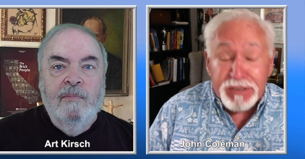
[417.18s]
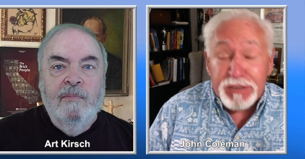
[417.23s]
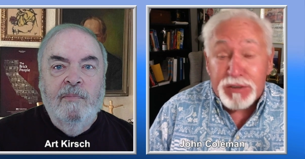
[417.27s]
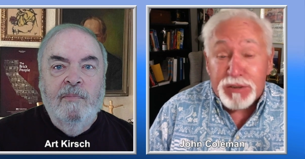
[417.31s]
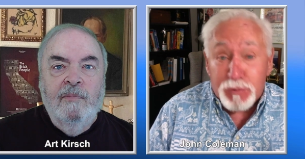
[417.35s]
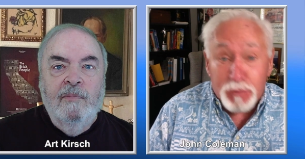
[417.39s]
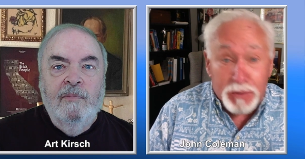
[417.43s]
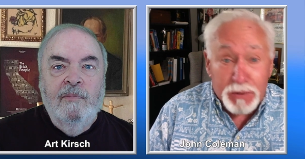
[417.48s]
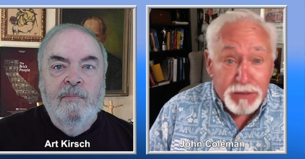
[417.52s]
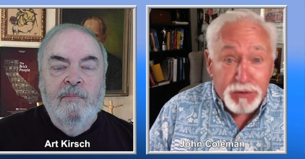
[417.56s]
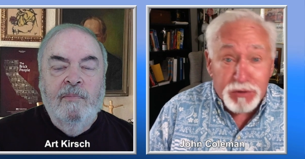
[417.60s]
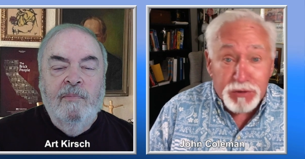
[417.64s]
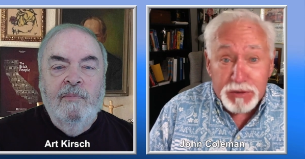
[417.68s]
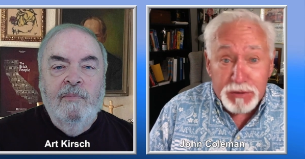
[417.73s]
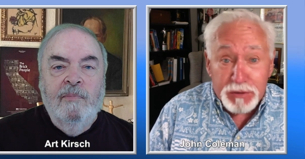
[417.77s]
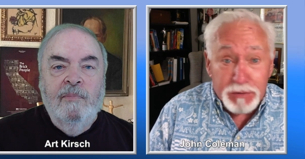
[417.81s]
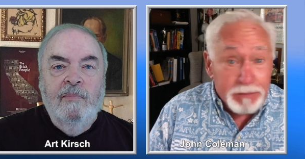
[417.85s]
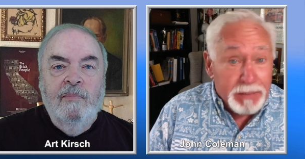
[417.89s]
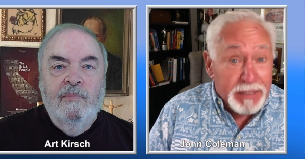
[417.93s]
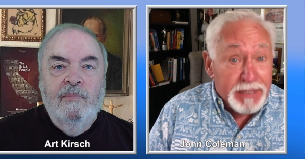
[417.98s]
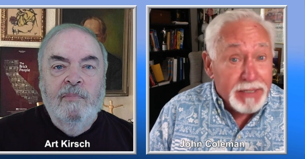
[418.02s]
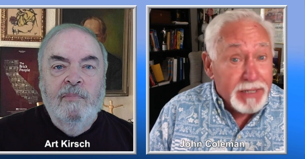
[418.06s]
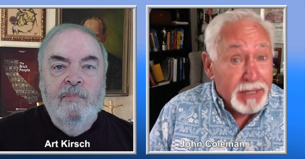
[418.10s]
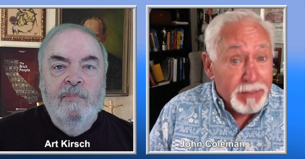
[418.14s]

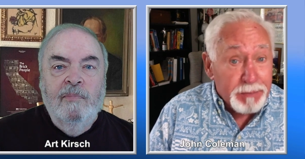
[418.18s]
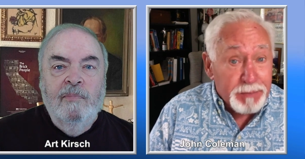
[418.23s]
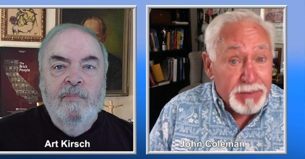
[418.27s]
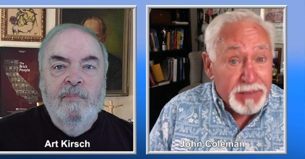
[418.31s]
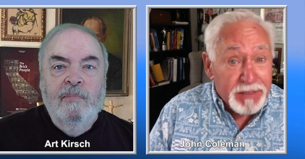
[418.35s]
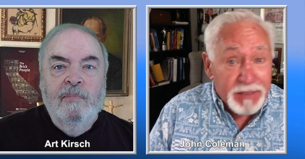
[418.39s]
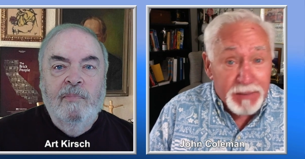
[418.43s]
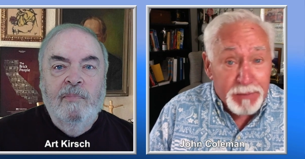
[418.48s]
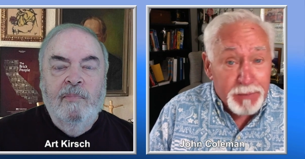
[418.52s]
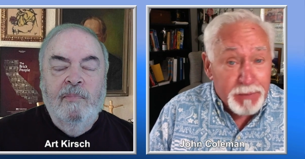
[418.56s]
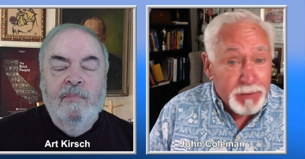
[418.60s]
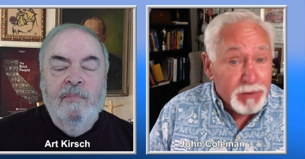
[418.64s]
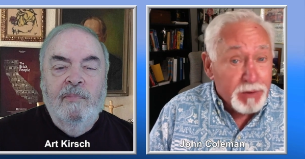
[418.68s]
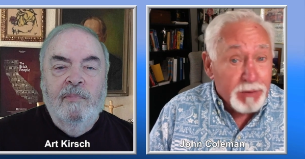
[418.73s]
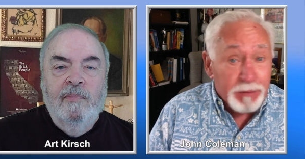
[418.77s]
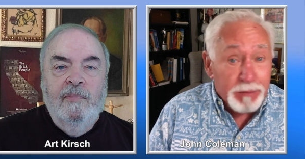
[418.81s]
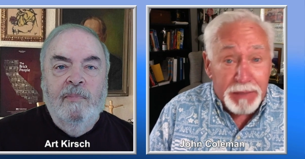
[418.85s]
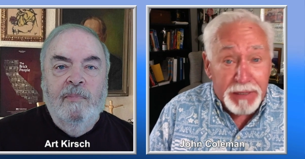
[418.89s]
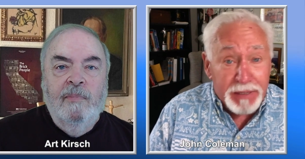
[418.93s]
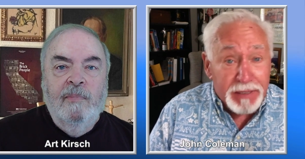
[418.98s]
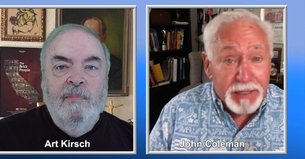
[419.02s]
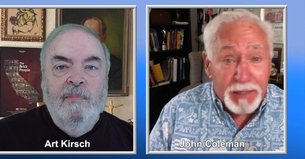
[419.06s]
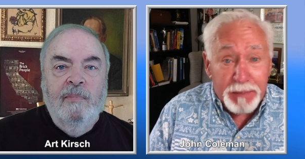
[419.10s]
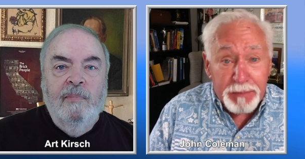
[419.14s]
Speaker 1: situation may not be typical,
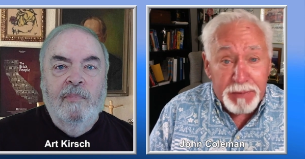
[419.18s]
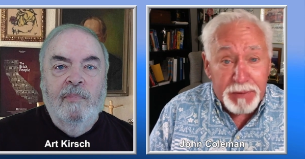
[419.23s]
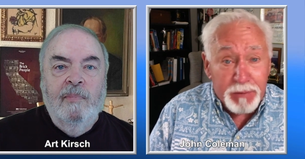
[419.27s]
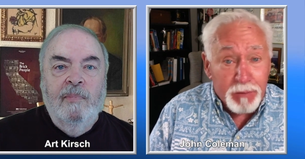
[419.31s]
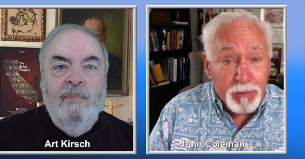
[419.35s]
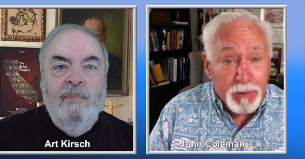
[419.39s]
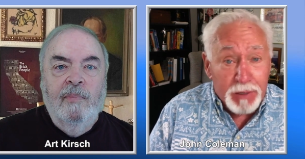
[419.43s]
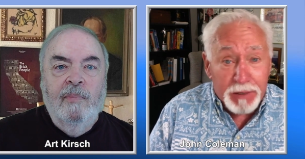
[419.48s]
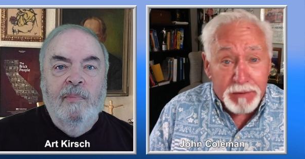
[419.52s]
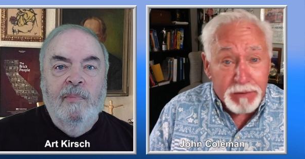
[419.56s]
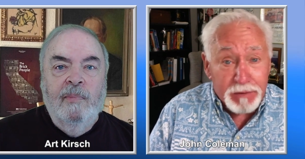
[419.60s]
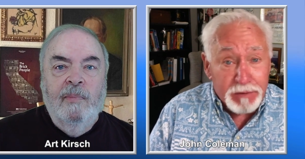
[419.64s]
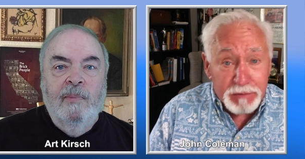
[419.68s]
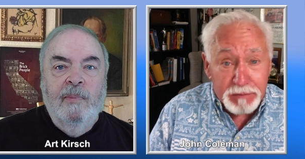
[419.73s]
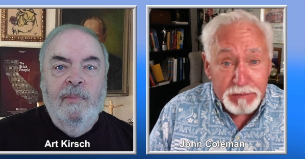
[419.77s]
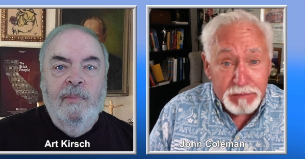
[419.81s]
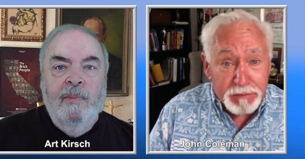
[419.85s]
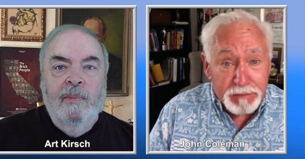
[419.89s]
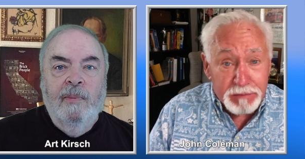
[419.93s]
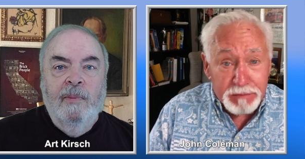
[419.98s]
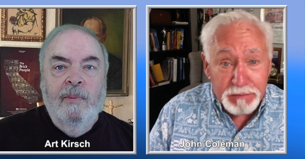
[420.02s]
may not be what